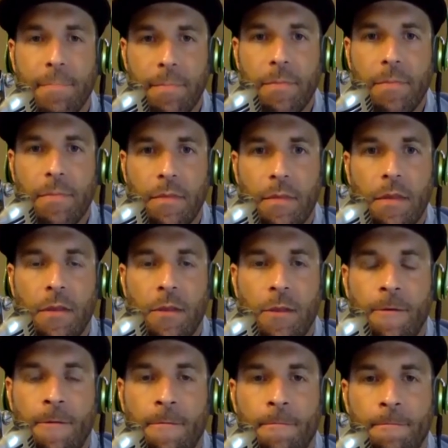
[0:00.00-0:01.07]

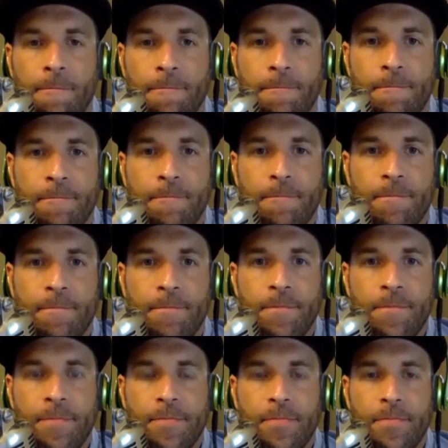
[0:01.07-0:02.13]

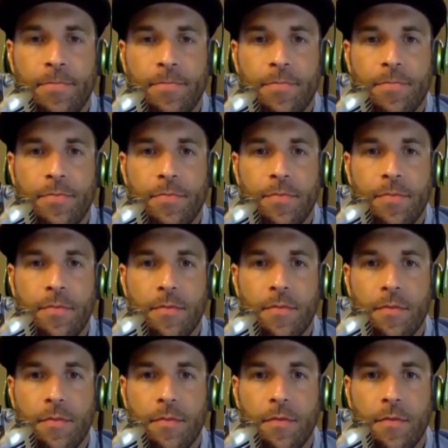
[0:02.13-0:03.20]

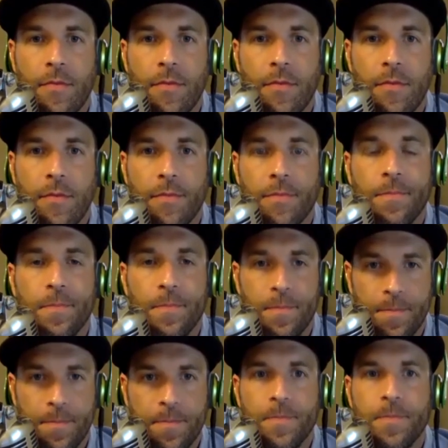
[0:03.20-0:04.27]
[no speech]